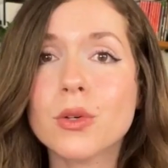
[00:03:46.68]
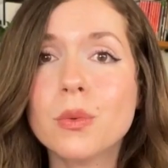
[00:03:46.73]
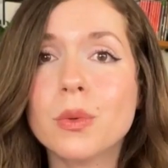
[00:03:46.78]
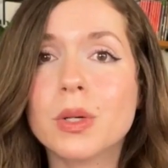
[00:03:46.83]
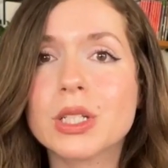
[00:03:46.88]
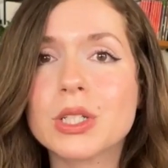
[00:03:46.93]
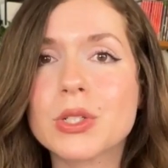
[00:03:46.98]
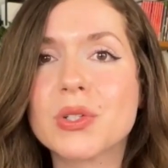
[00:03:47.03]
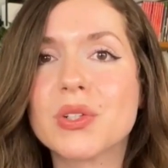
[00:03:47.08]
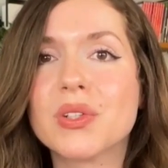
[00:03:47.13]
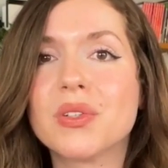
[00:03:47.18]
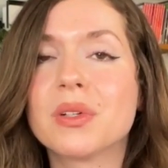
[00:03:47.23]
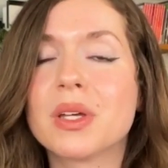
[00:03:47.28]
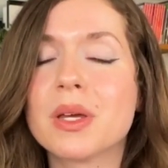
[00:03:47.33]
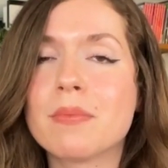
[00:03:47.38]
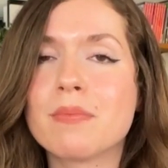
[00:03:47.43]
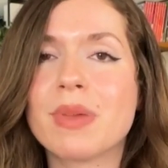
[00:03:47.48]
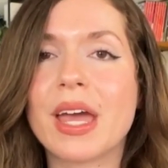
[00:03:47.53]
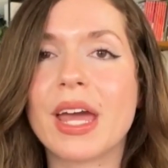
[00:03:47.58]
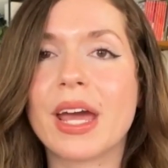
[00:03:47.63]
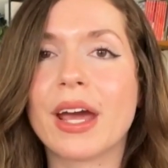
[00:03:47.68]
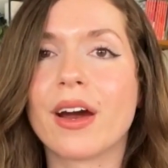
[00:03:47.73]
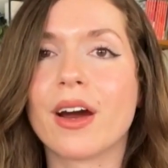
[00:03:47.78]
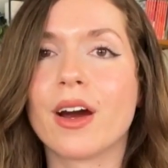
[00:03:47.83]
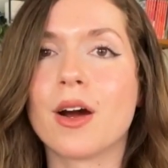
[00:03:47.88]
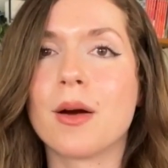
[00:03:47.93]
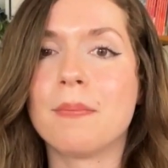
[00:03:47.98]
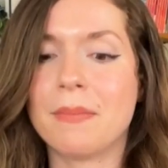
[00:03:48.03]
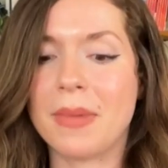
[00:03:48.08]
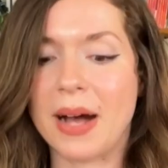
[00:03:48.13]
want to
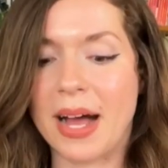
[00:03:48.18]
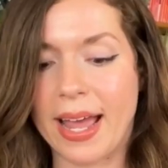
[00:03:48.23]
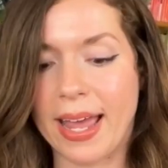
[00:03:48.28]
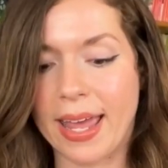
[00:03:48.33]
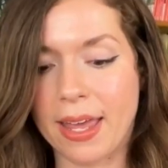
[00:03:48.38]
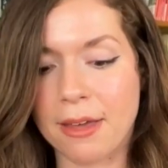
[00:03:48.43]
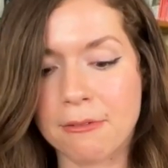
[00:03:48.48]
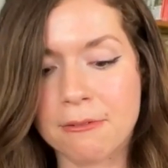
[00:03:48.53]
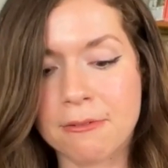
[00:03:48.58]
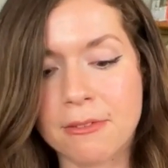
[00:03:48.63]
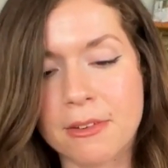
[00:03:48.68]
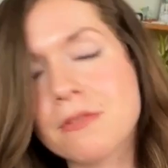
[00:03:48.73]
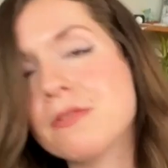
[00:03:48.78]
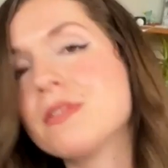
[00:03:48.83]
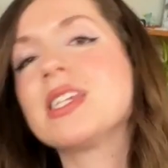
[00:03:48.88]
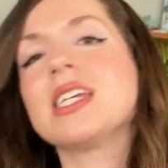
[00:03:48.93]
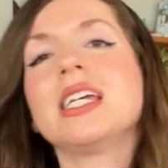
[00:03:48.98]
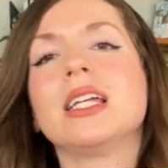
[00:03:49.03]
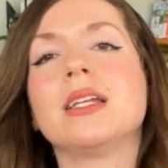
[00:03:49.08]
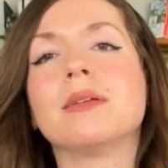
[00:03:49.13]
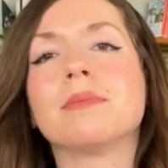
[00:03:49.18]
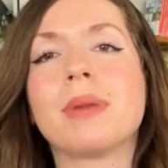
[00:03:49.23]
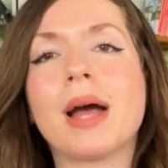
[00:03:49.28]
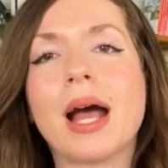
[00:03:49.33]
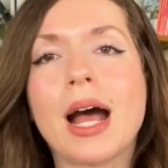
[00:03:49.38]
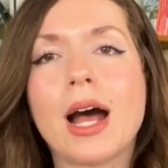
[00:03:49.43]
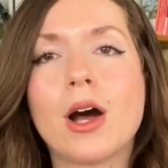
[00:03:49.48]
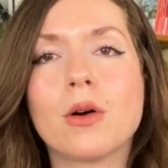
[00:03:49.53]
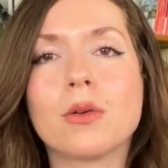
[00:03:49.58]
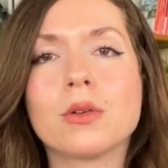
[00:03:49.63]
compare my fifteen
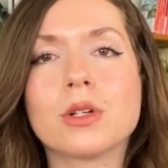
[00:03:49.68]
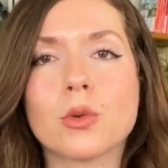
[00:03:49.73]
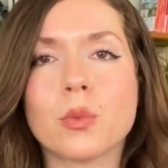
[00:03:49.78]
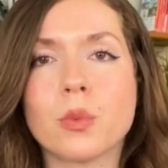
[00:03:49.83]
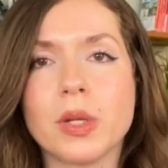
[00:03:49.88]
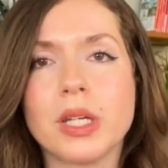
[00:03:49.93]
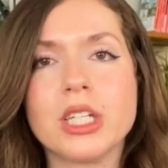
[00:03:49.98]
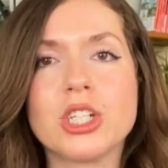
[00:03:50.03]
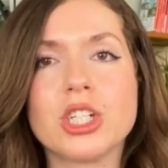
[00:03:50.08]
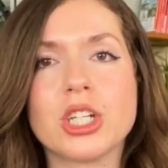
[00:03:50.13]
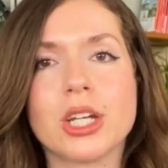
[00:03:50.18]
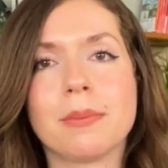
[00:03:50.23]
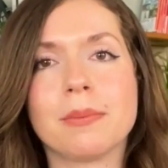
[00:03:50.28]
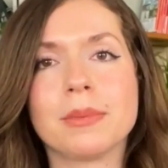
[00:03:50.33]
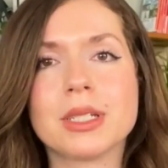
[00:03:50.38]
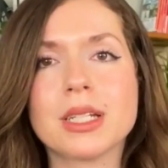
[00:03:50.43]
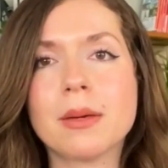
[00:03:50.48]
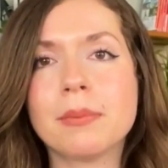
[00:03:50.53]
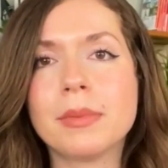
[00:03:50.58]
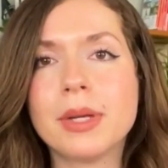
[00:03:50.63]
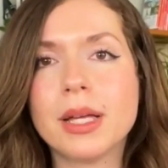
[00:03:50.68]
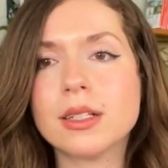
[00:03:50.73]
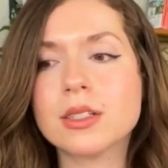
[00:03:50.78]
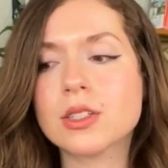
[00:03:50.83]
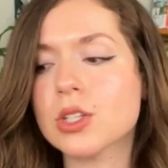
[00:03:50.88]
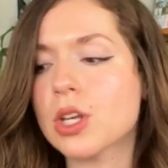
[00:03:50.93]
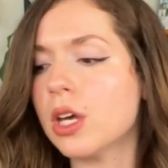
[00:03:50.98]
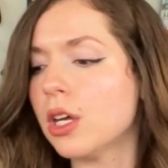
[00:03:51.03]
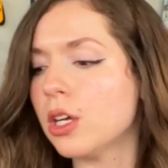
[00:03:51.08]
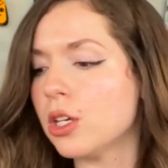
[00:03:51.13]
pound WeGym
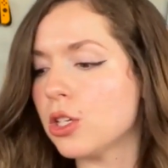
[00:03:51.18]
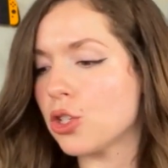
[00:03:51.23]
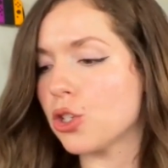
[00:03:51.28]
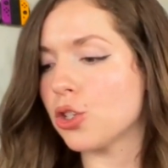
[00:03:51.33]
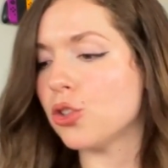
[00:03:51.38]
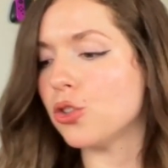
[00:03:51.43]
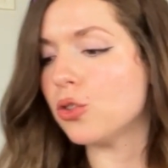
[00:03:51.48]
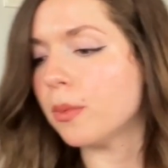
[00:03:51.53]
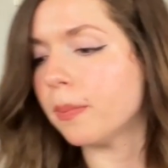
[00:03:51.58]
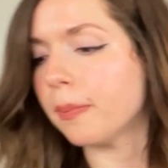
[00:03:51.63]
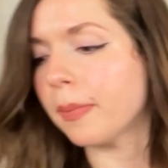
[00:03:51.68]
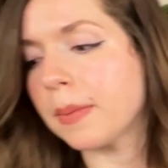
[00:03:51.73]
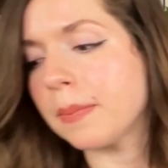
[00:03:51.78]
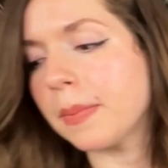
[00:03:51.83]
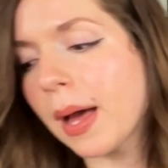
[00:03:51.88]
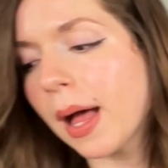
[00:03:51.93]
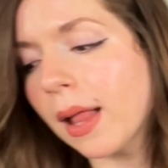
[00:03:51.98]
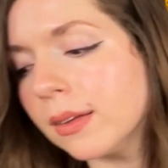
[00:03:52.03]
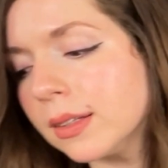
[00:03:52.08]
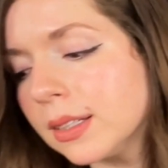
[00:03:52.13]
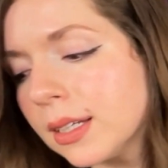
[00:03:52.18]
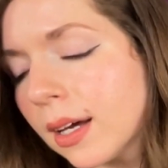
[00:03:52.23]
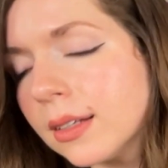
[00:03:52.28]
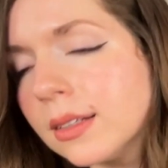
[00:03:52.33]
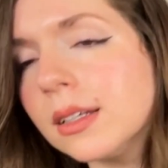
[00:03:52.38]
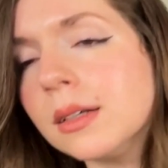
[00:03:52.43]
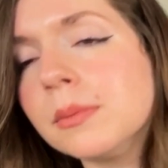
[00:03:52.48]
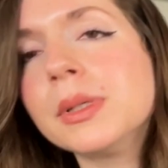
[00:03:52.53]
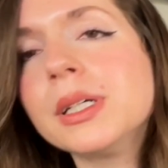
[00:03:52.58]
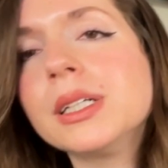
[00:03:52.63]
dumbbells to my Peloton
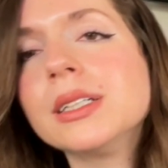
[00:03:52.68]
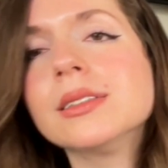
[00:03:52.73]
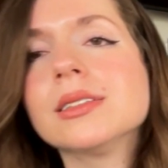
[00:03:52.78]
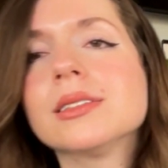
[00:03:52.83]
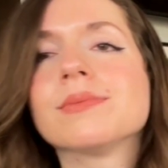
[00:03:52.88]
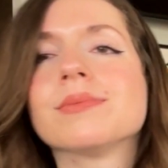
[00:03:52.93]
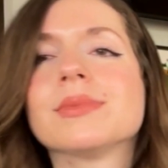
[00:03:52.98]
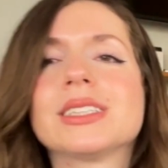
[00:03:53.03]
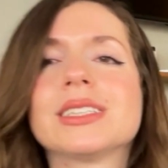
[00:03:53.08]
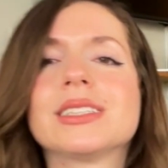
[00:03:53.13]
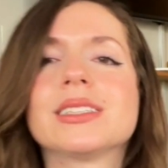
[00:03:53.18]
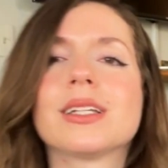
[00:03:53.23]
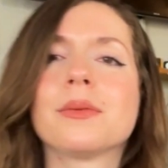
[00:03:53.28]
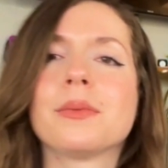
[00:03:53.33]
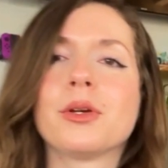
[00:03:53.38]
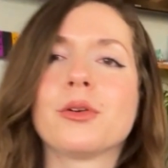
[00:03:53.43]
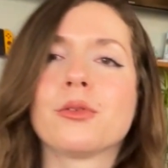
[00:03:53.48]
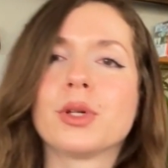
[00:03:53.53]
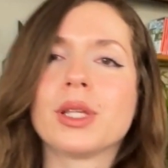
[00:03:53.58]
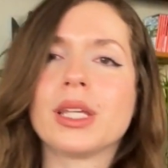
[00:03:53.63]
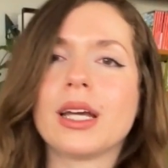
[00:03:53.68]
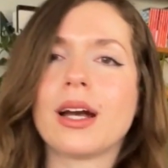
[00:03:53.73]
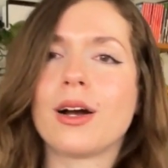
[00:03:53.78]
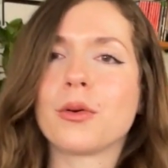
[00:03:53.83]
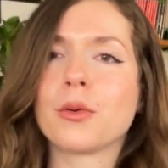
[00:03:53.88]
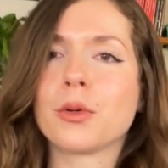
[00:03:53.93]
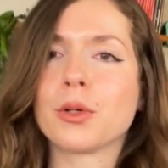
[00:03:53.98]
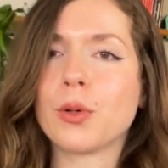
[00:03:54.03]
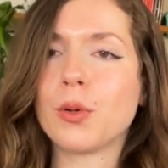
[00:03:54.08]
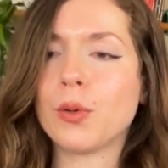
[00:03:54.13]
dumbbells. This is going to be a really
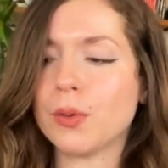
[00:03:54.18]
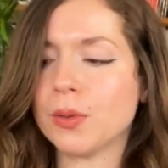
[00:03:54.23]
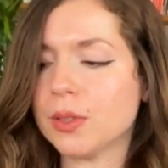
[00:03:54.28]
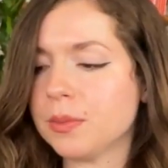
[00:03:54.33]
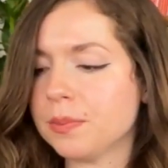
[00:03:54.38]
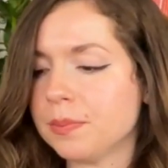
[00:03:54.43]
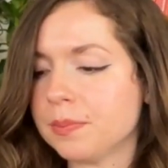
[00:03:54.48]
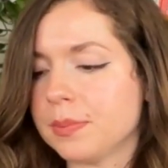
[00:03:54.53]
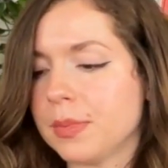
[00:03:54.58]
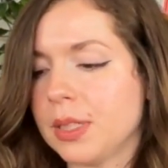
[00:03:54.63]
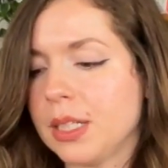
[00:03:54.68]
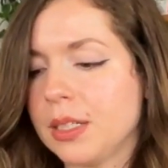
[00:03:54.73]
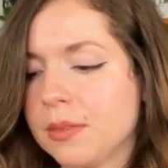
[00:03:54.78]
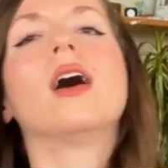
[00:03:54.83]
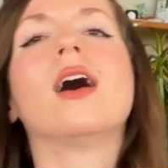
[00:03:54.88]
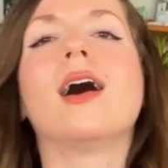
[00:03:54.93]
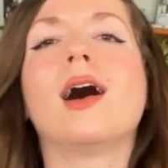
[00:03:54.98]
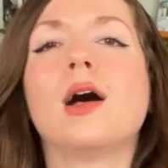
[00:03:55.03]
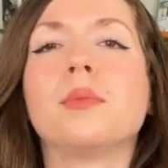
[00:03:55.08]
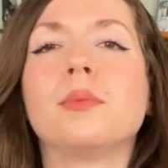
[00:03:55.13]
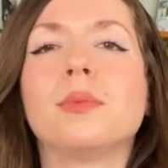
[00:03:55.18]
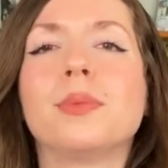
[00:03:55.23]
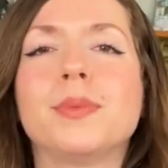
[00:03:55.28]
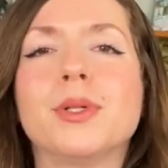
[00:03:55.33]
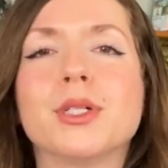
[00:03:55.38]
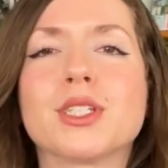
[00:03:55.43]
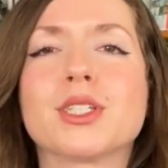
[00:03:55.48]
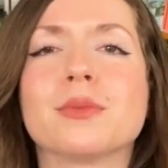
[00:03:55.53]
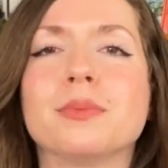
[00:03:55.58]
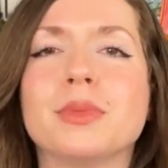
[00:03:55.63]
awkward hold, but I'll
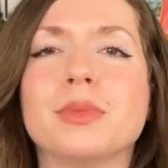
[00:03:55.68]
put some